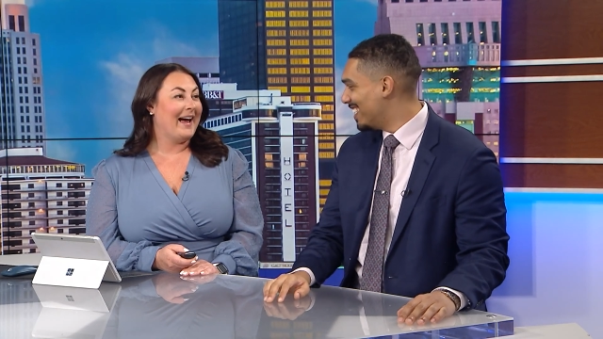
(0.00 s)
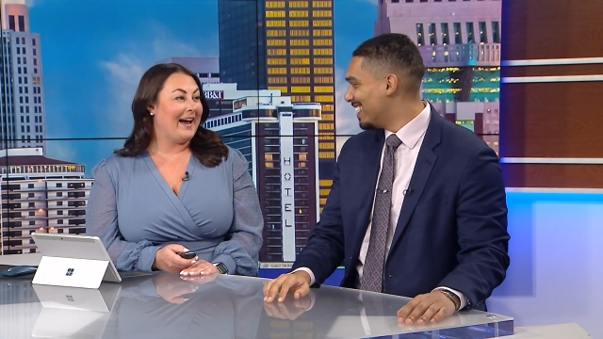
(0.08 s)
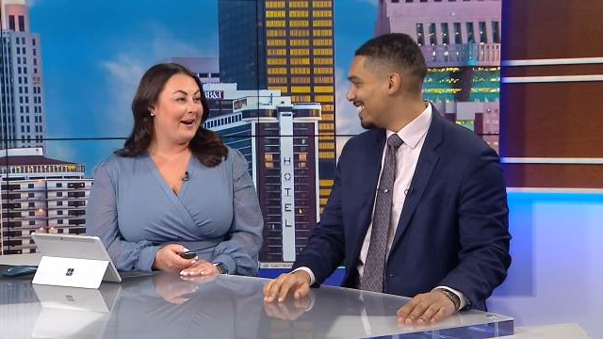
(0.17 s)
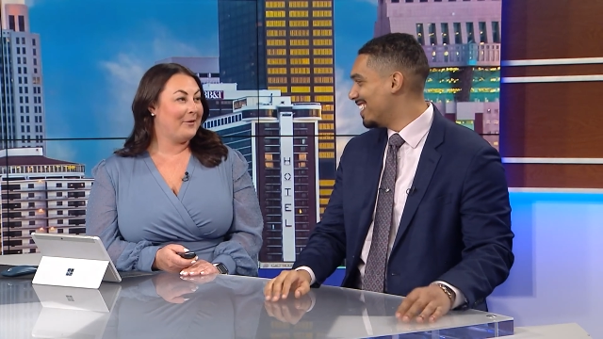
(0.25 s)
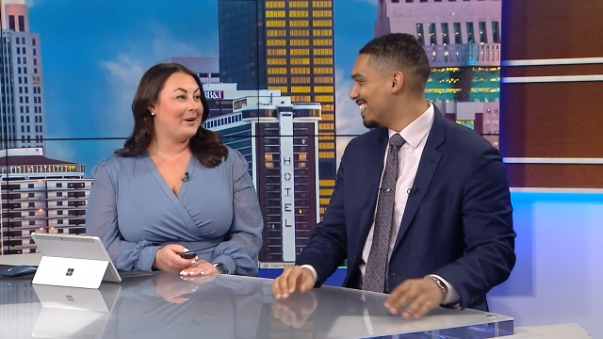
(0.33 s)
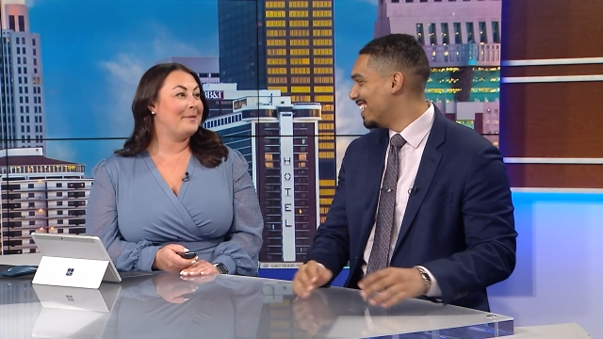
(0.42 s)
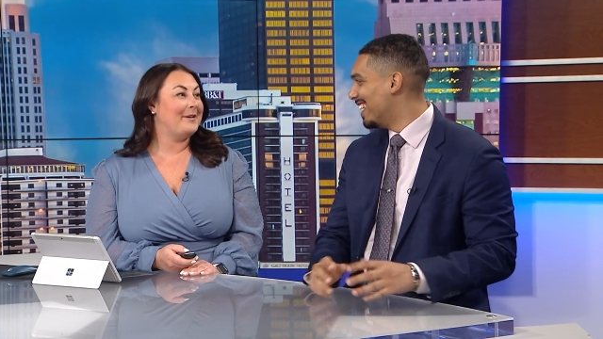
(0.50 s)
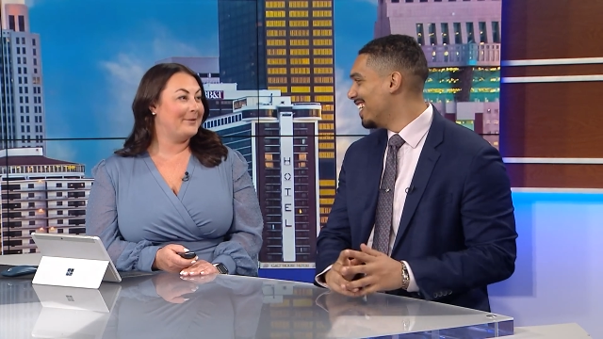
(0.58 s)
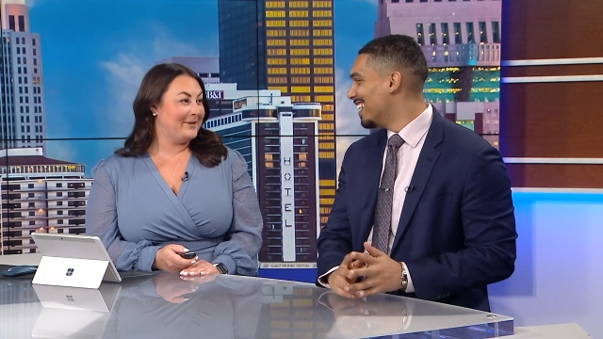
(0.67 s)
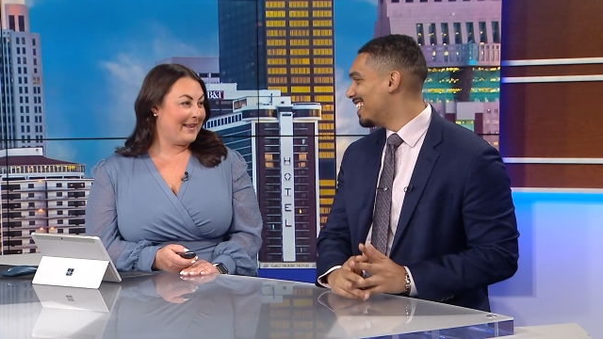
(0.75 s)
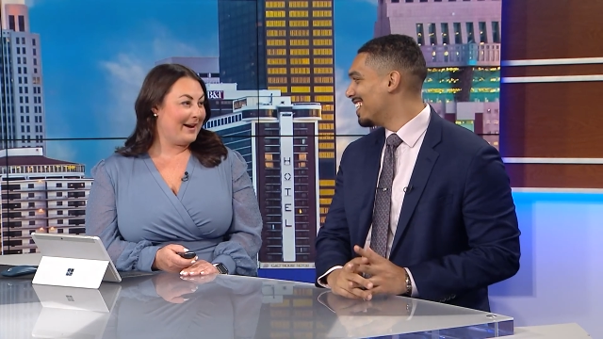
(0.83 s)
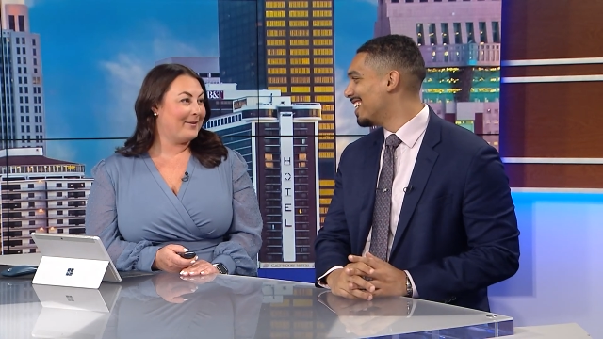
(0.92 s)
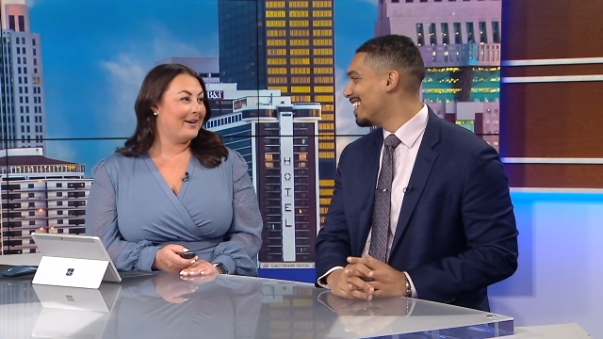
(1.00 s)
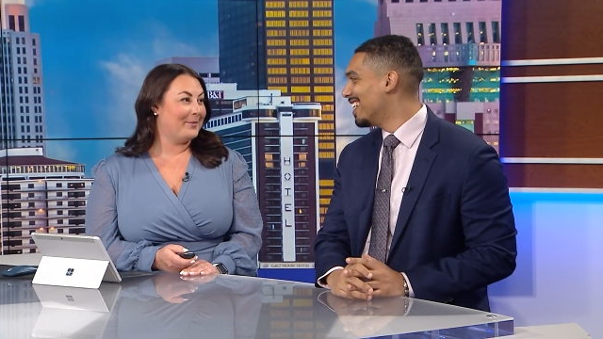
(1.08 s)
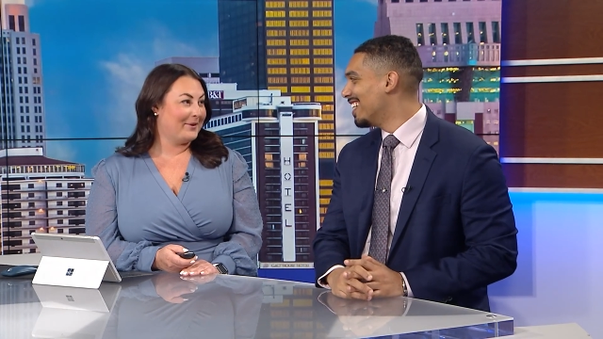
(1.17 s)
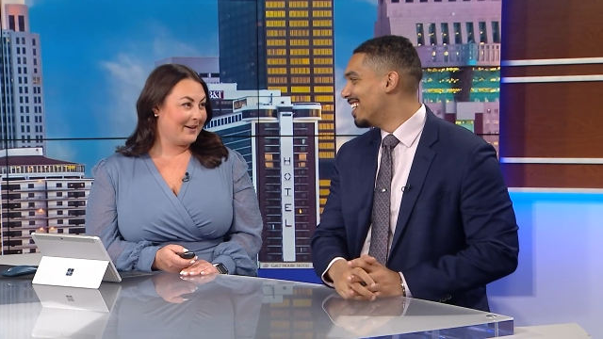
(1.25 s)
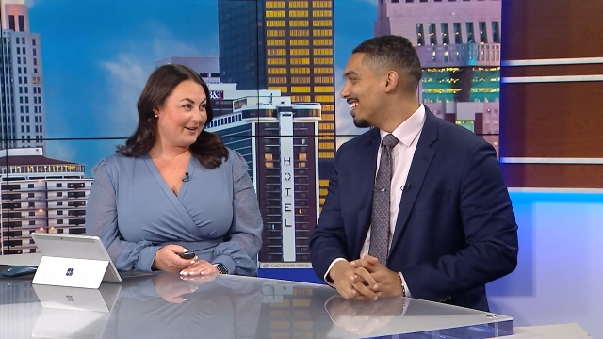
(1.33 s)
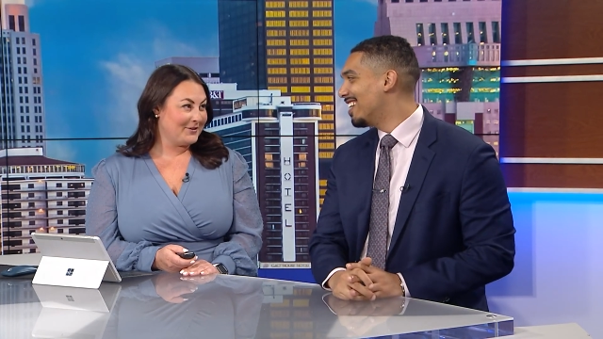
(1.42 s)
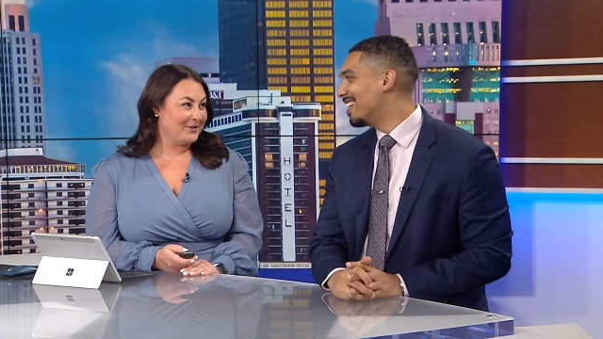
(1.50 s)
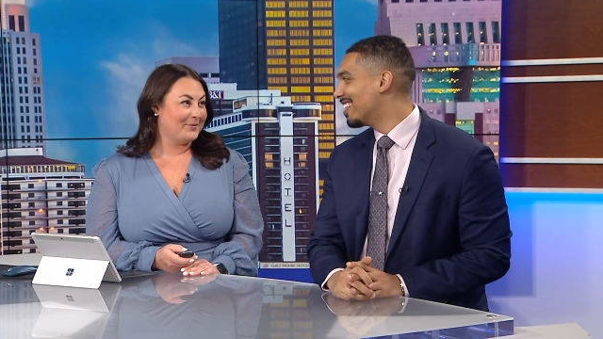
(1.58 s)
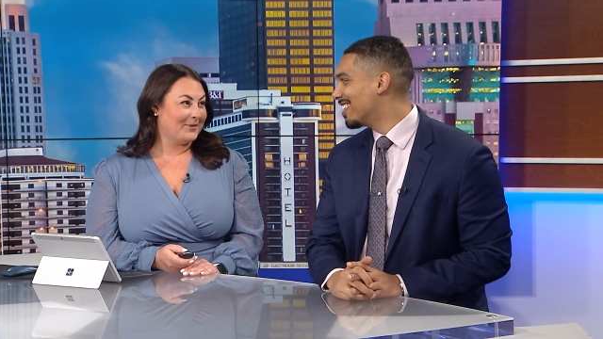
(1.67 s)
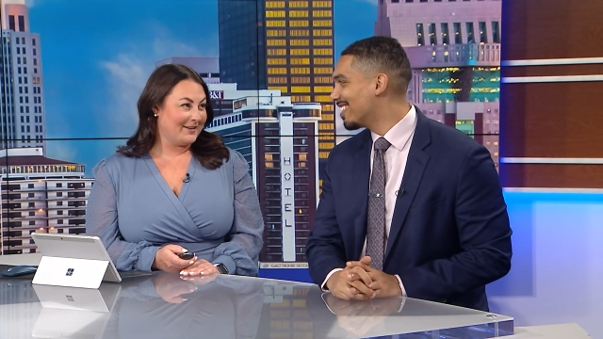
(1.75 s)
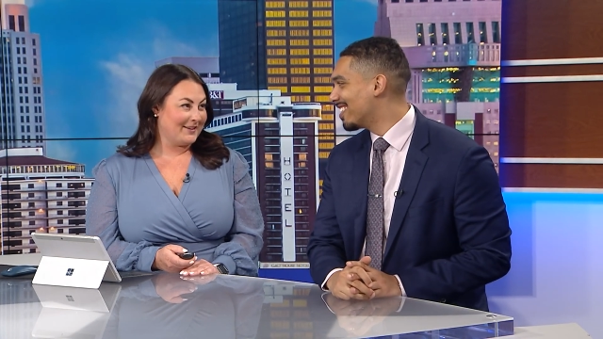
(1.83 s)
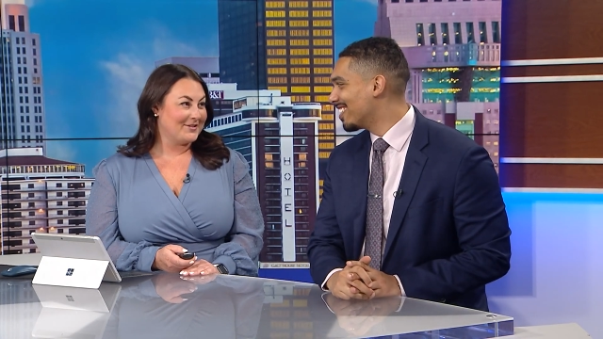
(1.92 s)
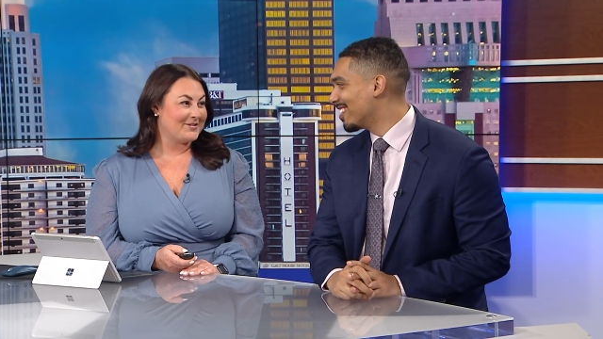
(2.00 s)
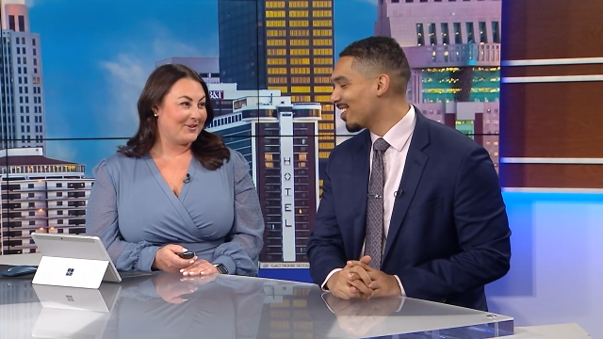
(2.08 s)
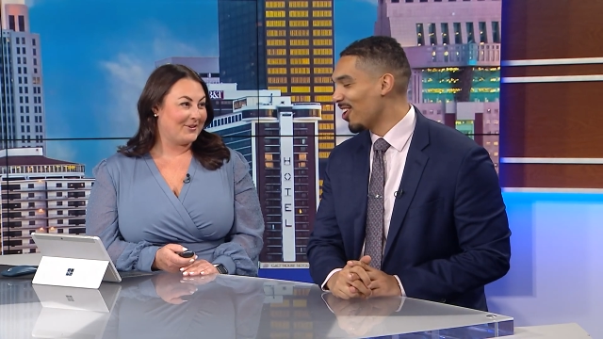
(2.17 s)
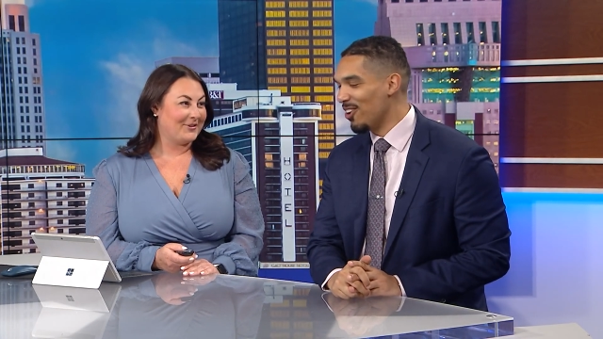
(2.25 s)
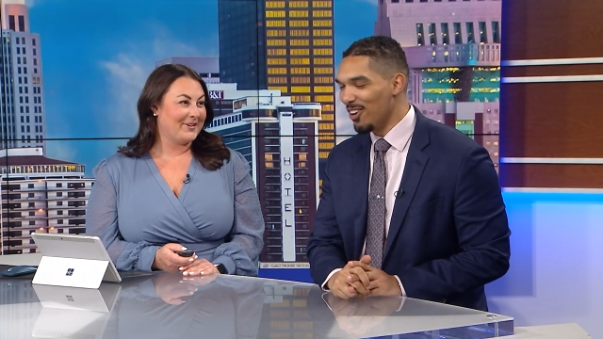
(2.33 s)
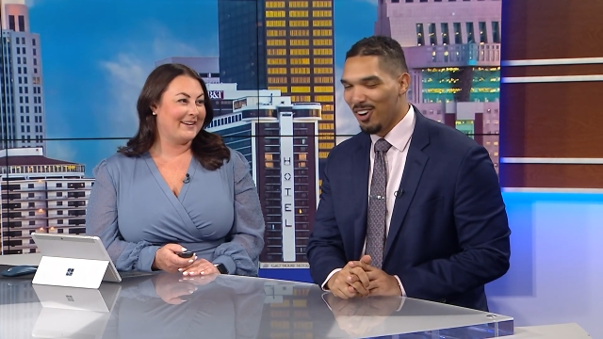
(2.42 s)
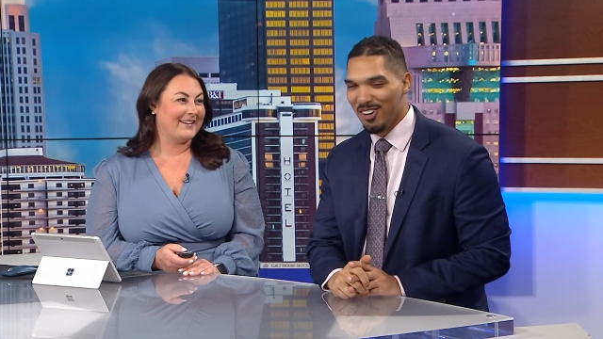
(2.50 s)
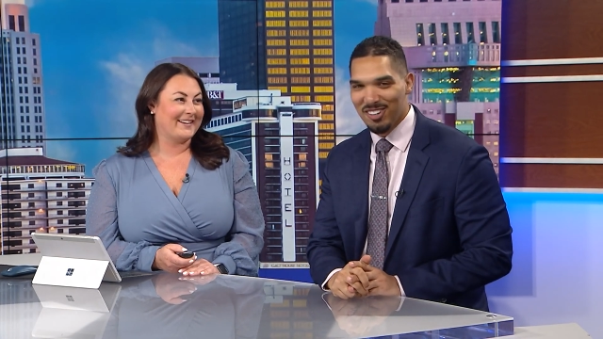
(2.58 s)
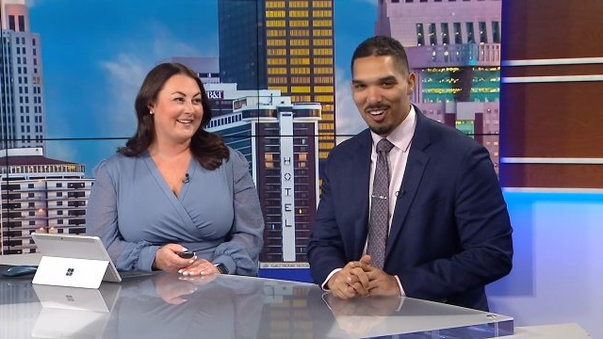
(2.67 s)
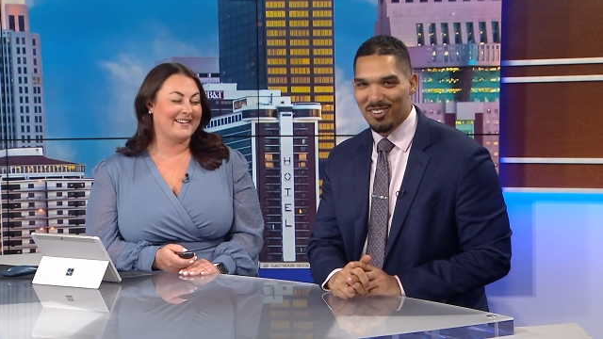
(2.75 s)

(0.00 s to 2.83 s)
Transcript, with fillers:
Speaker 1: I want to be doing that when I'm 101 years old. all